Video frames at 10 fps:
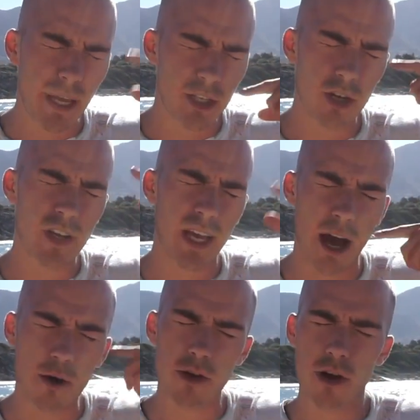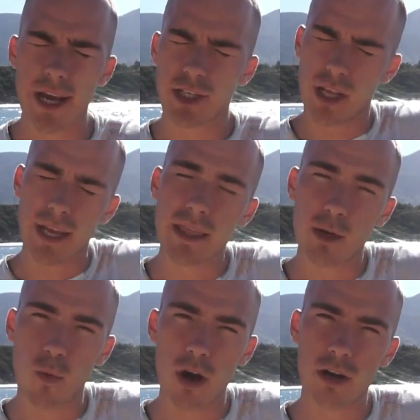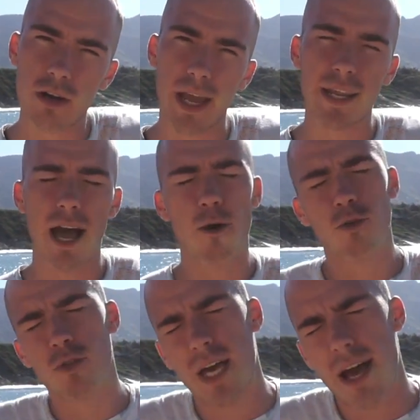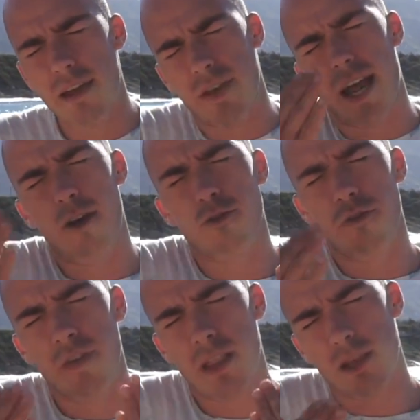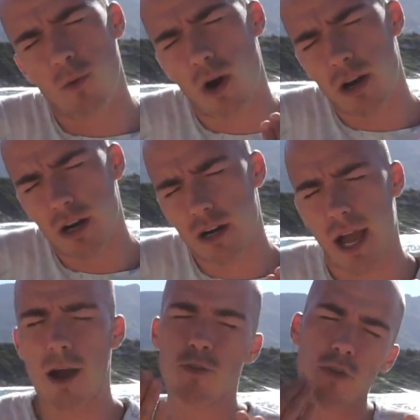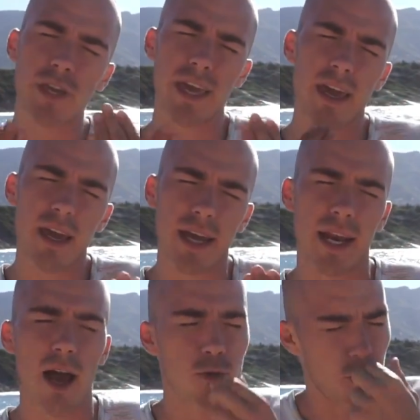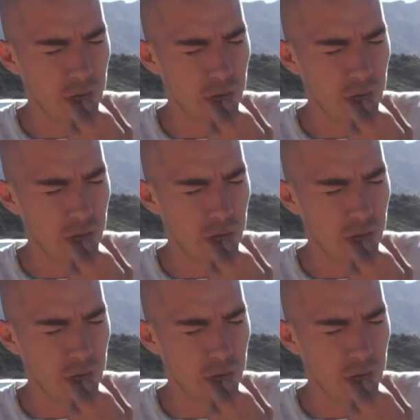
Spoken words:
picturing how you're actually in the water and how you dive and how you feel the water, how you kick and how you